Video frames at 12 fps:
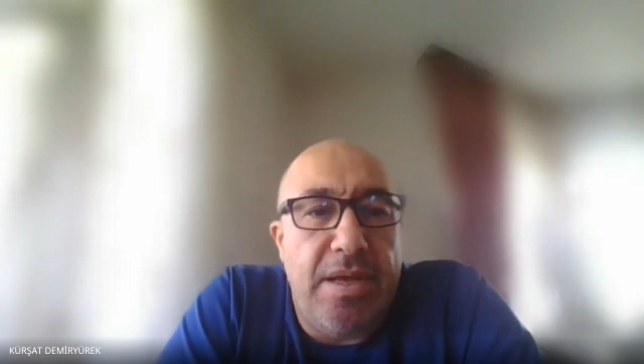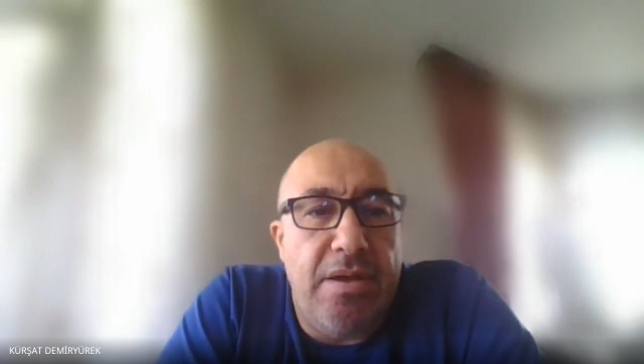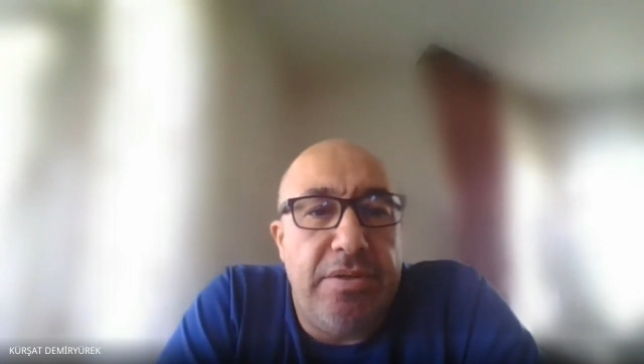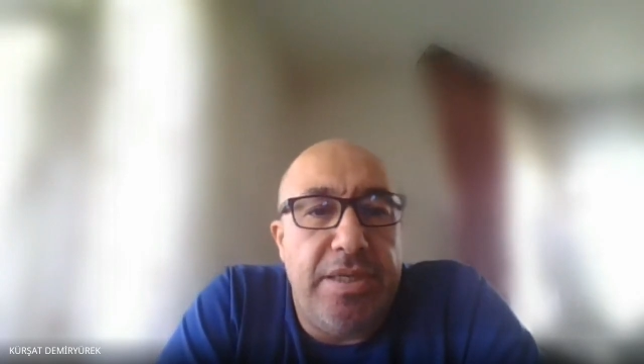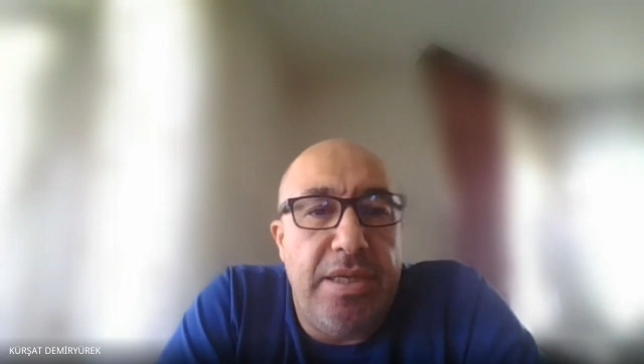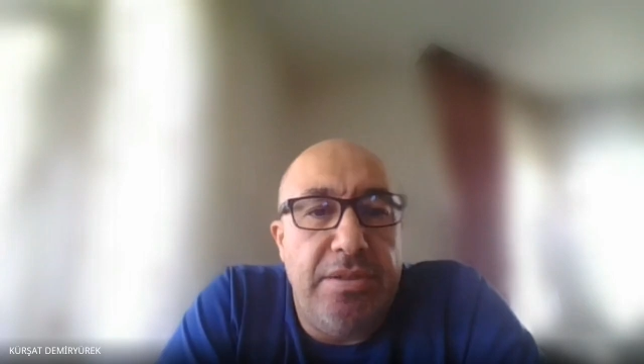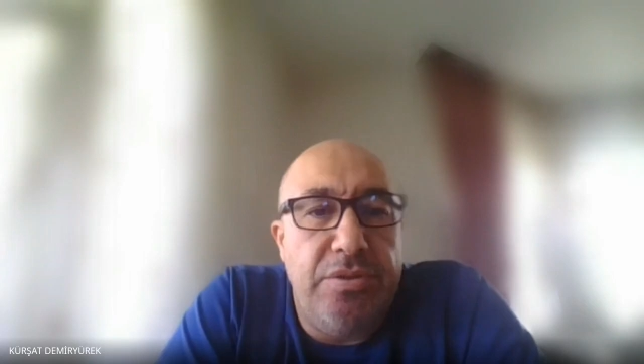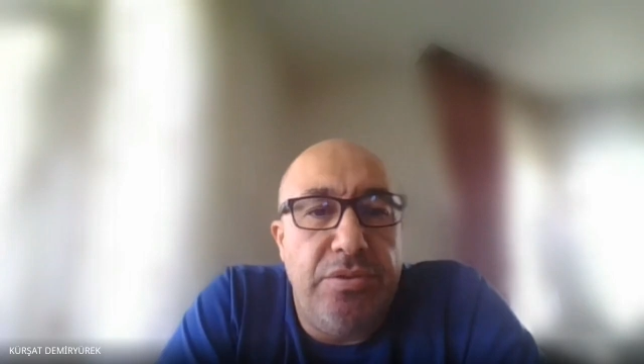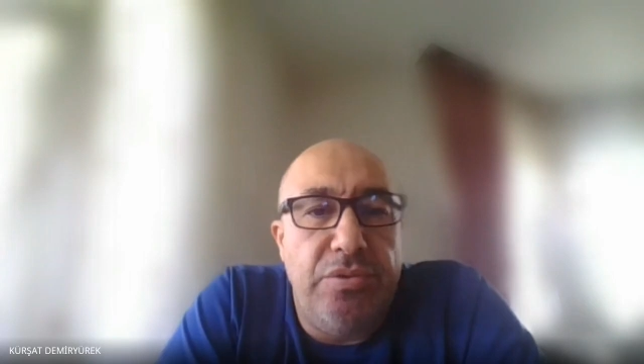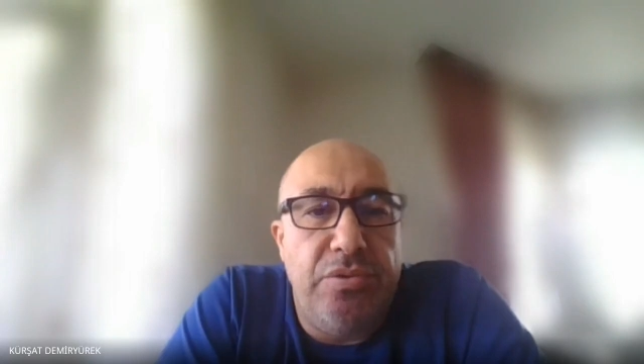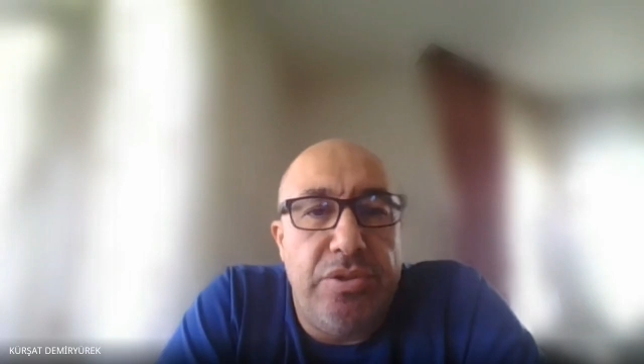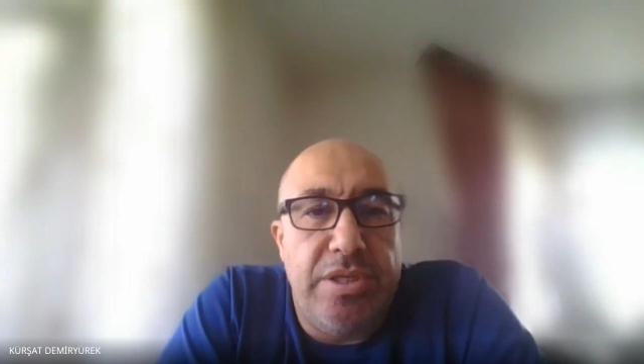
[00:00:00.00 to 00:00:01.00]
how can you
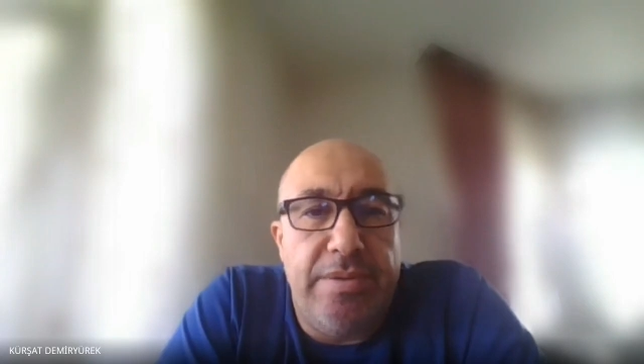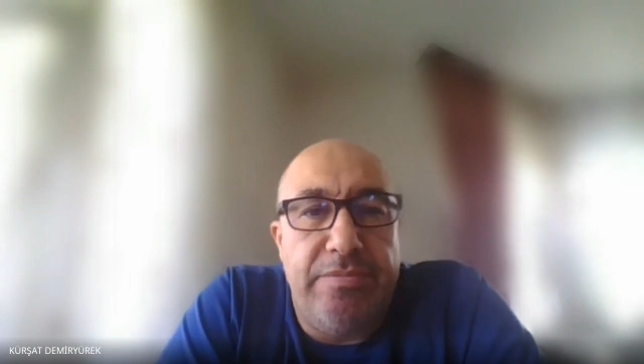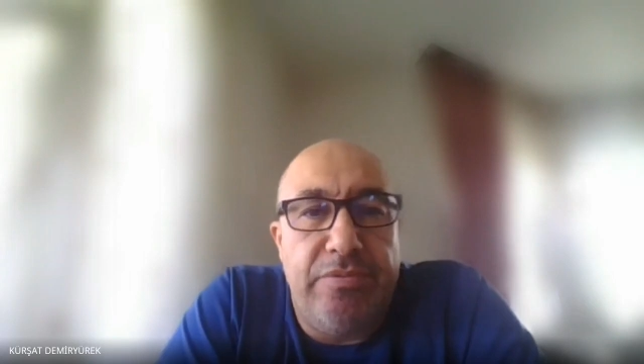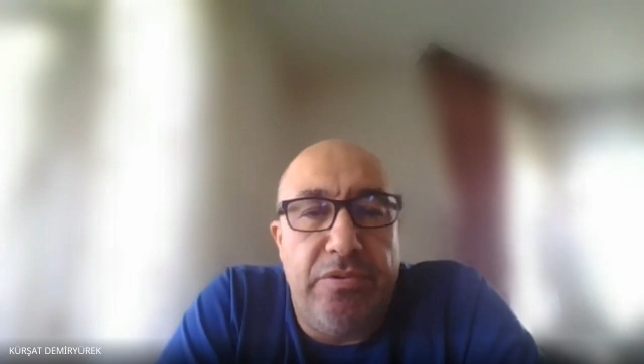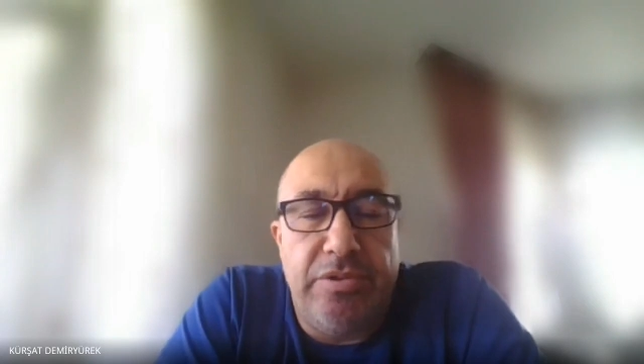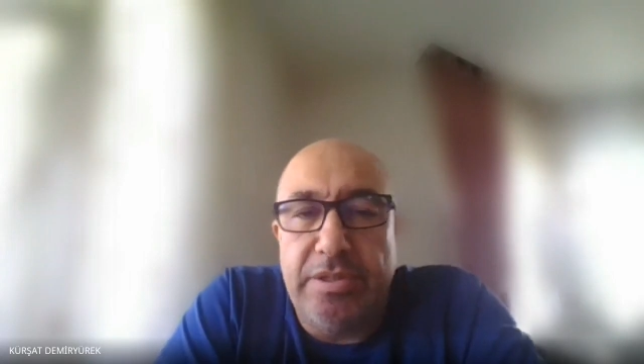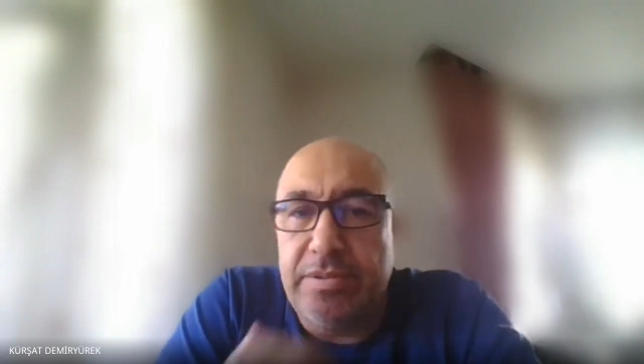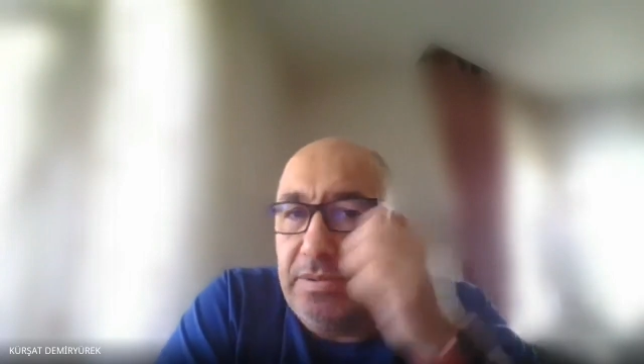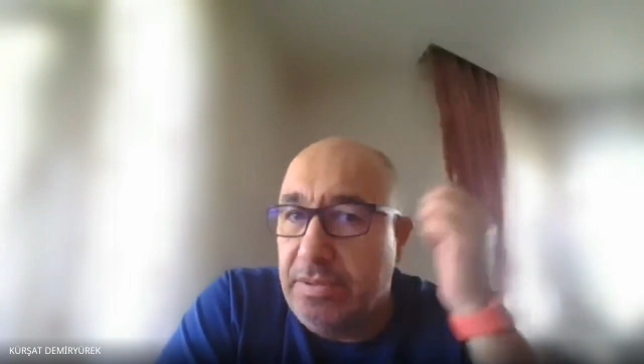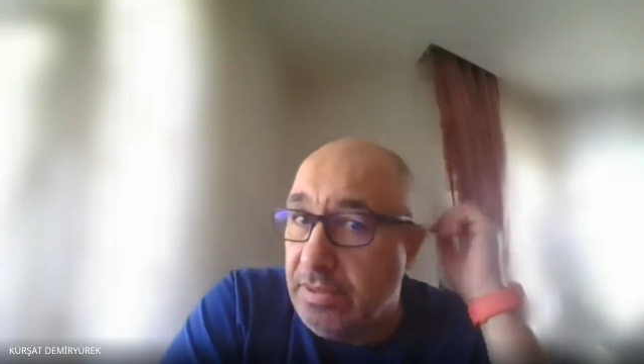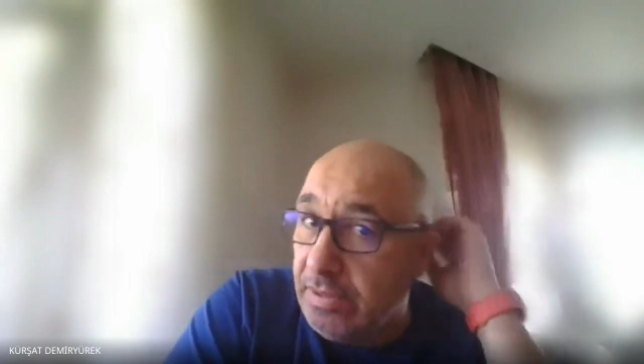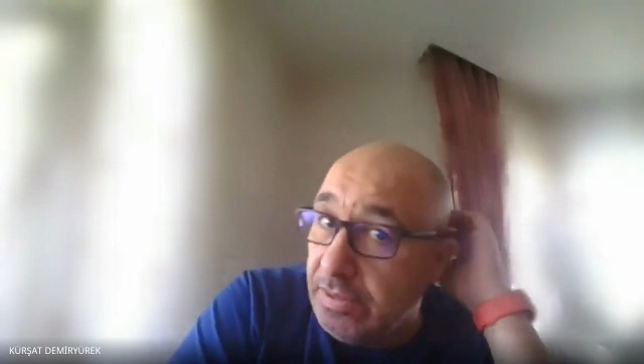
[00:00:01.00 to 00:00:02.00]
use them for
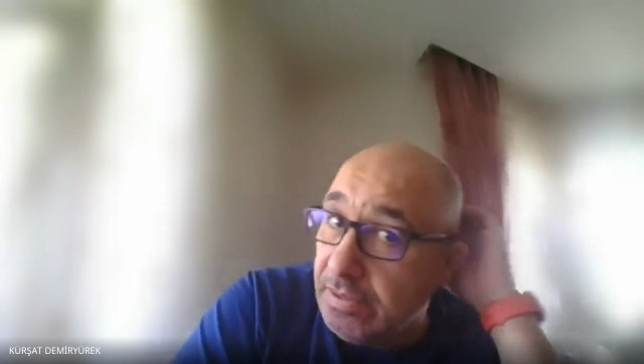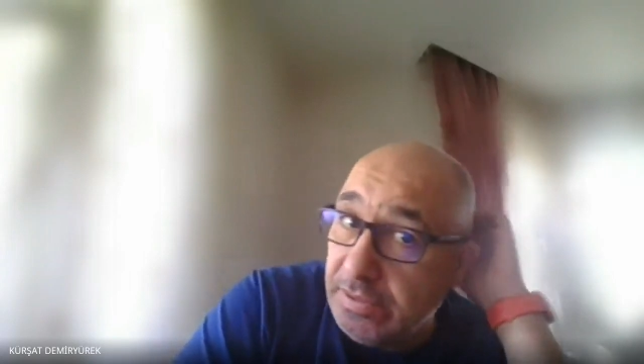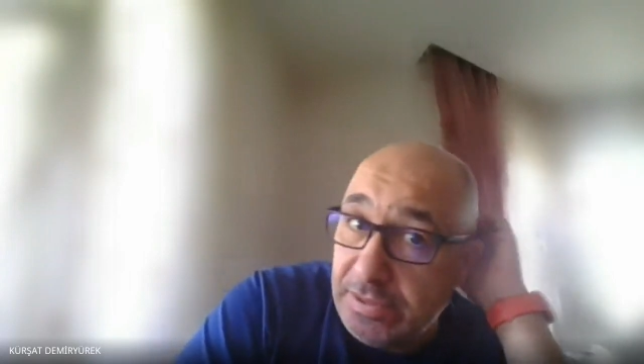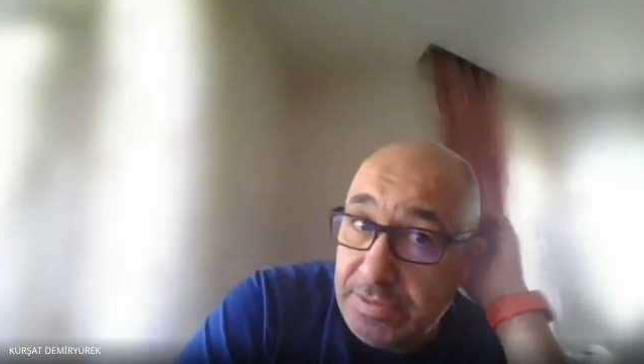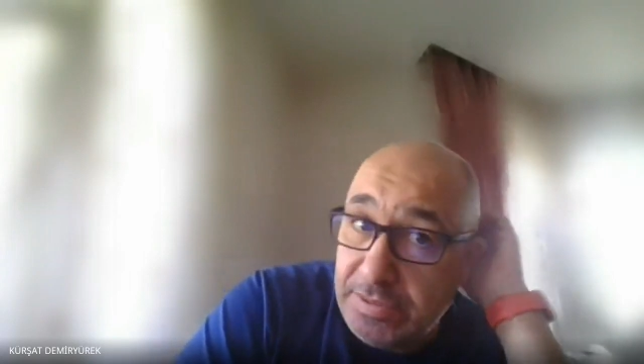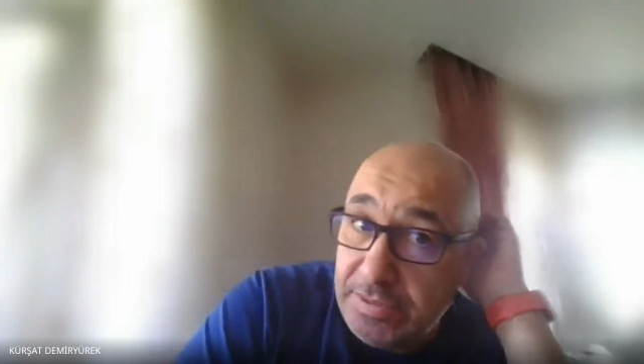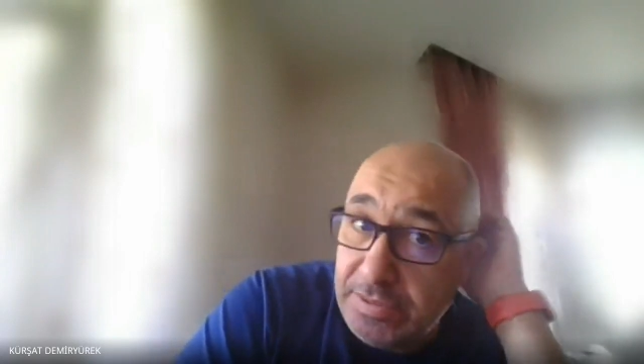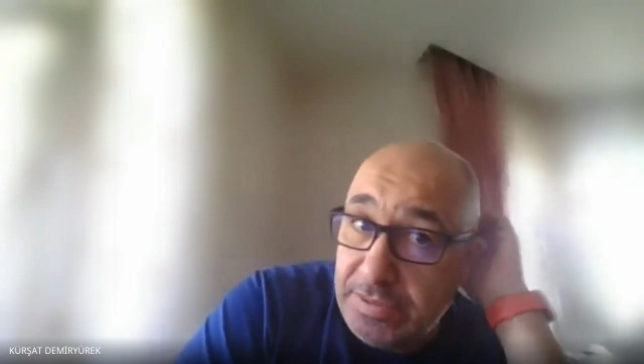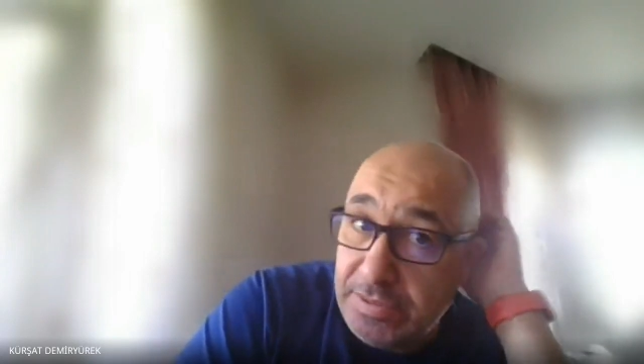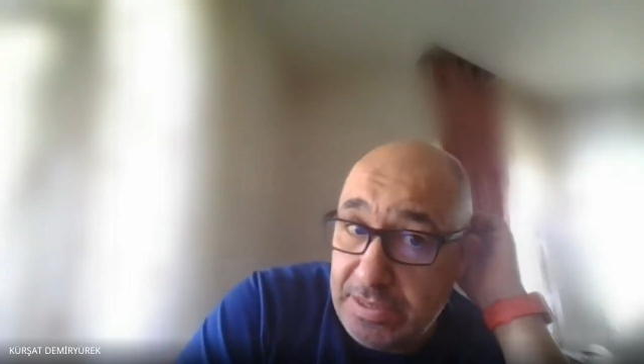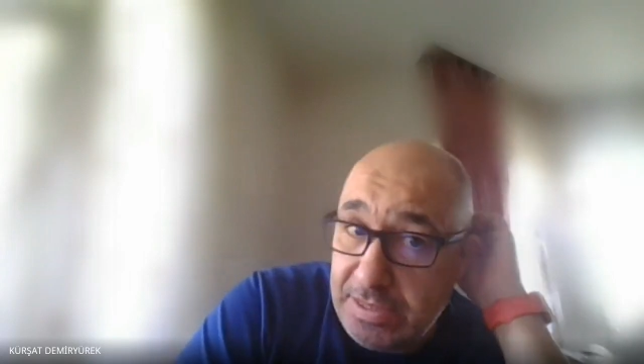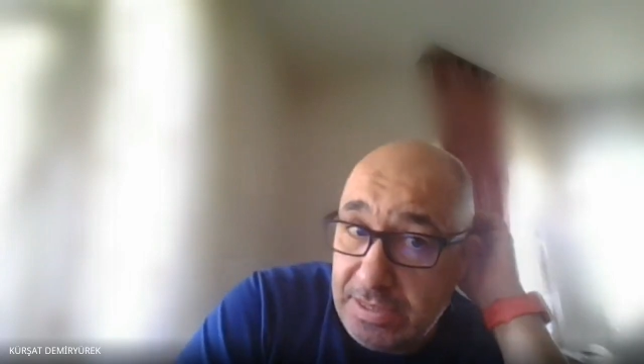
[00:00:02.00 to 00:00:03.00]
the small
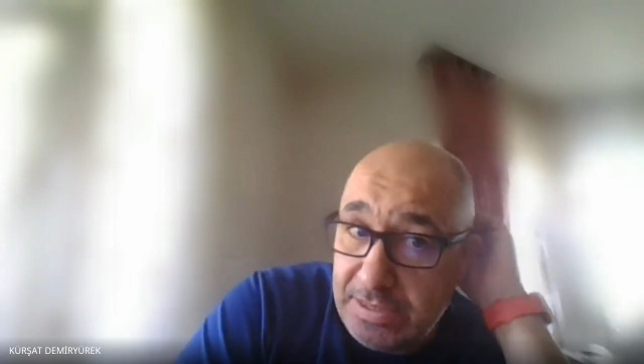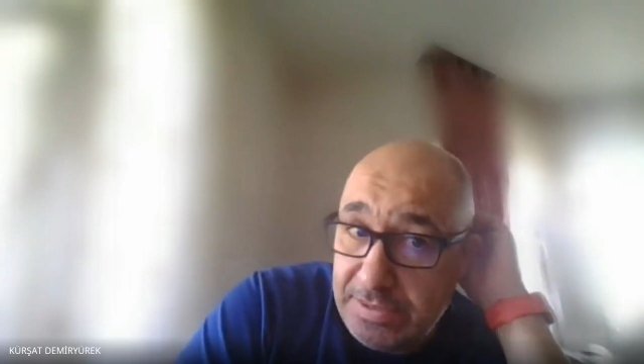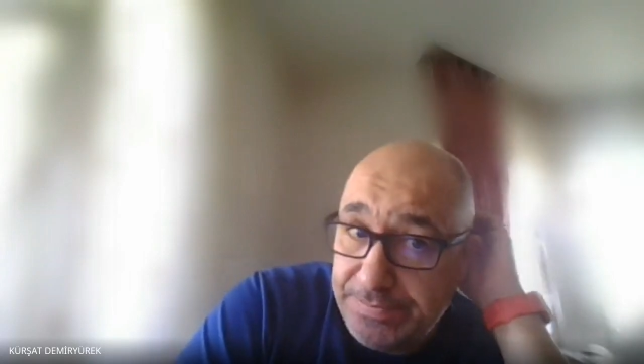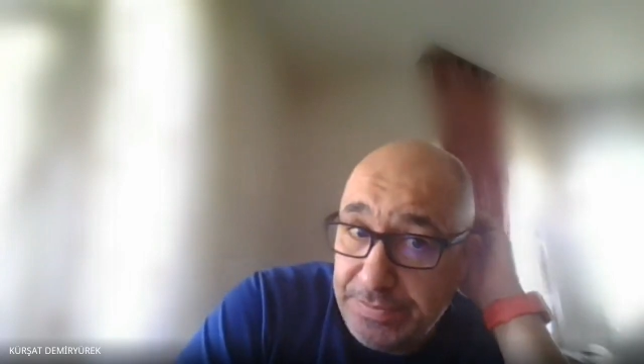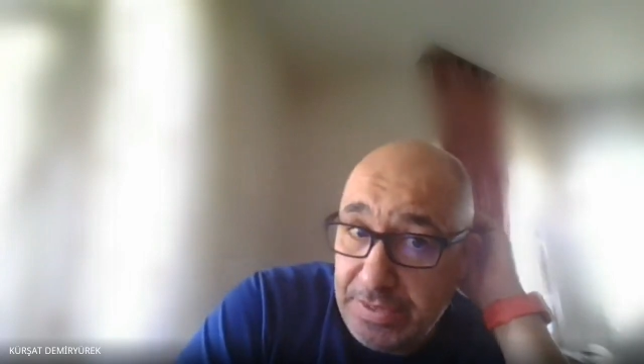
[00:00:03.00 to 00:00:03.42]
businesses,